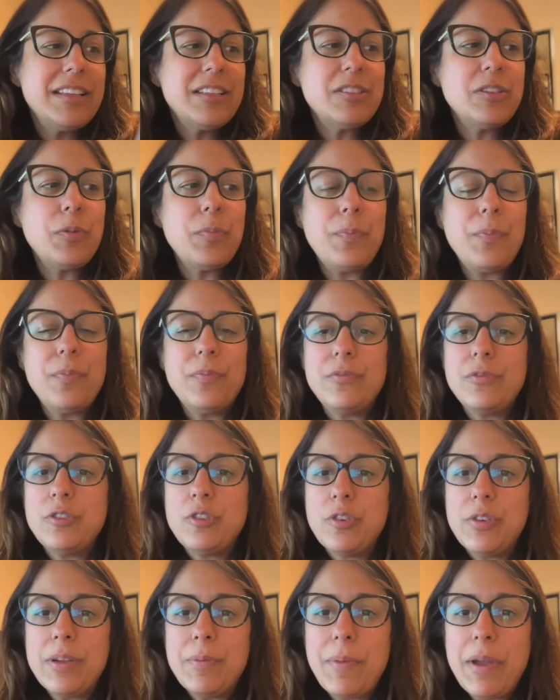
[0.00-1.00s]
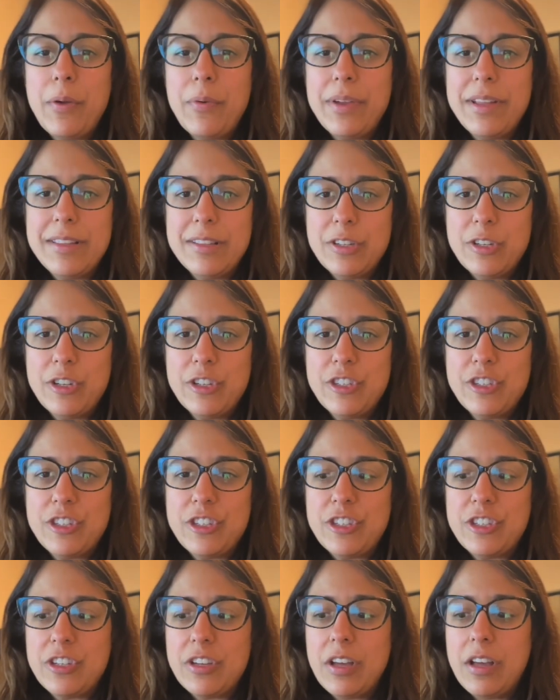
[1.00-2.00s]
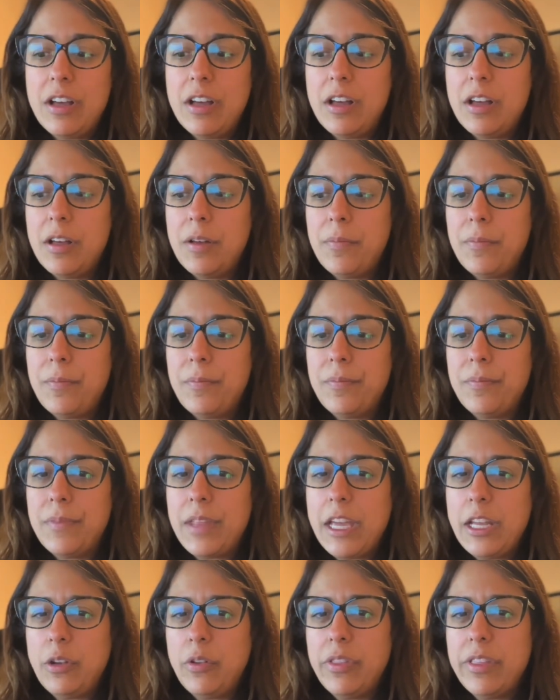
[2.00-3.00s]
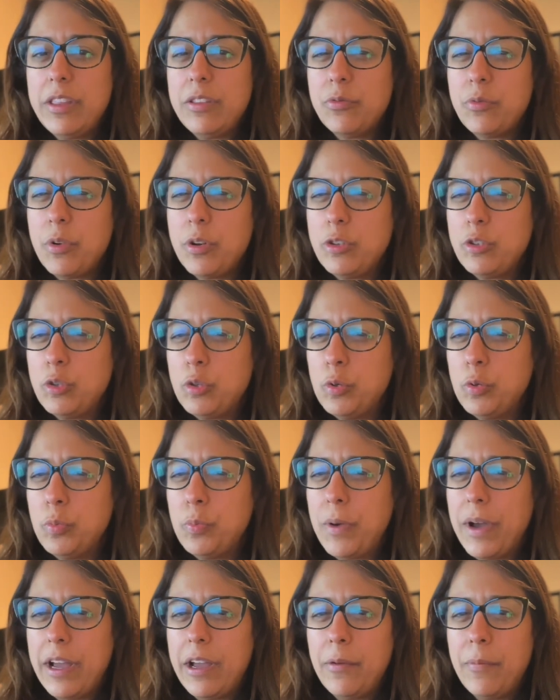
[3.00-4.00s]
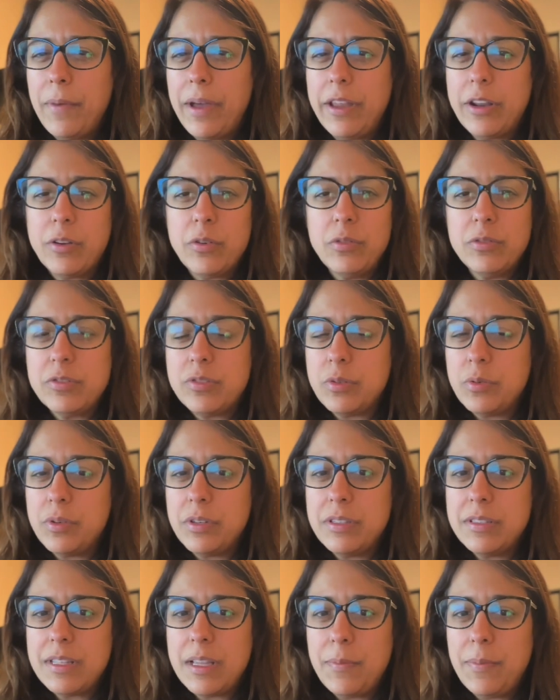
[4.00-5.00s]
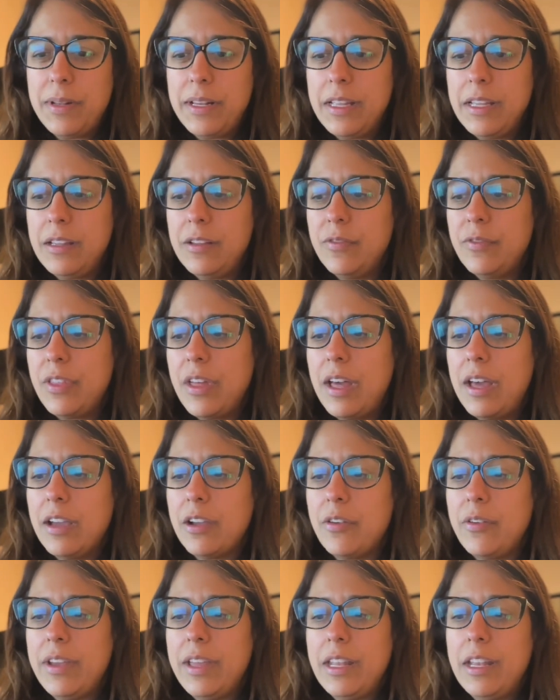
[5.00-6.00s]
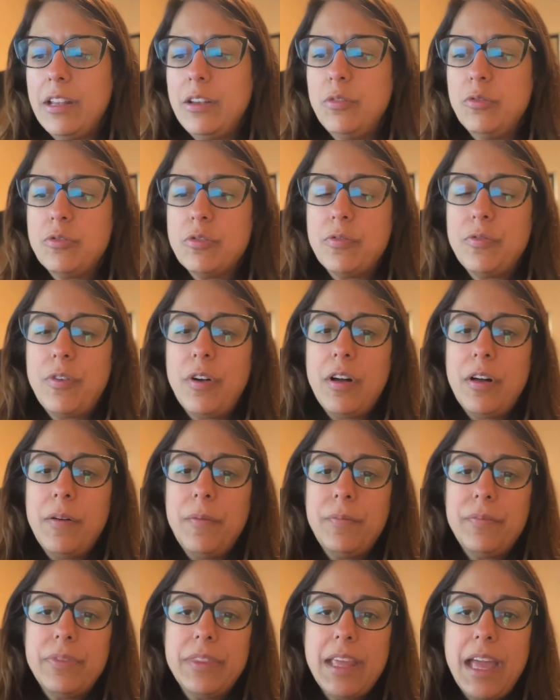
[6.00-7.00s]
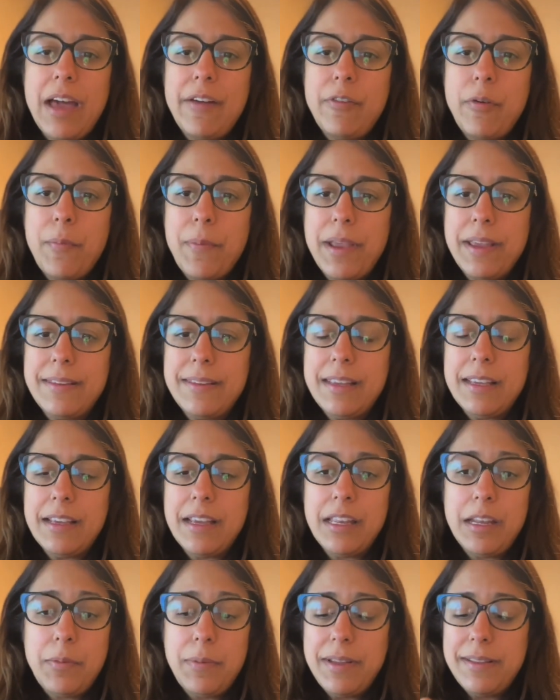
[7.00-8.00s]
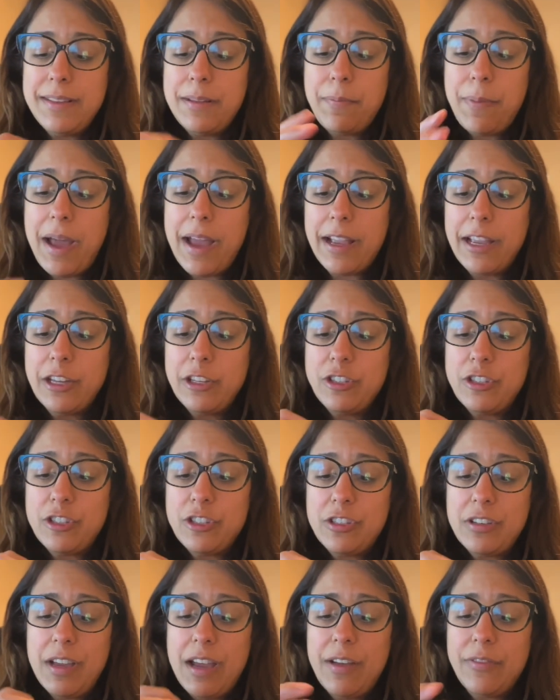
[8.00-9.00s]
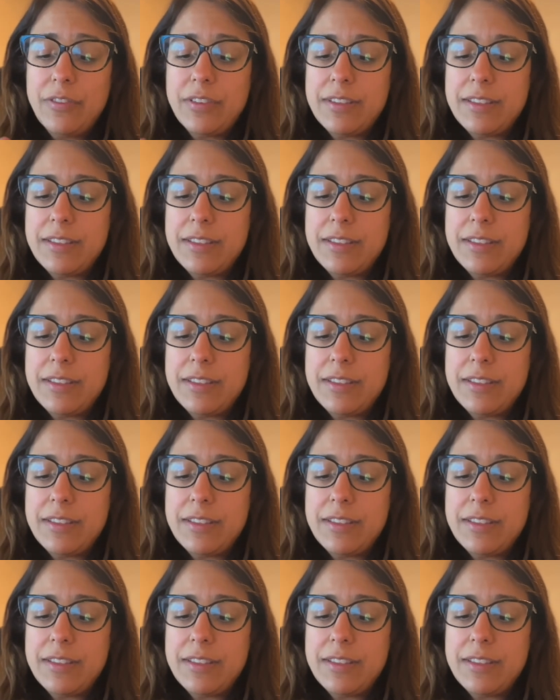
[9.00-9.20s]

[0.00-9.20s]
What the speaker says: So during my research, I know these were 2 biomedical students, I believe, that created Nutrafol. They have an amazing package, I have to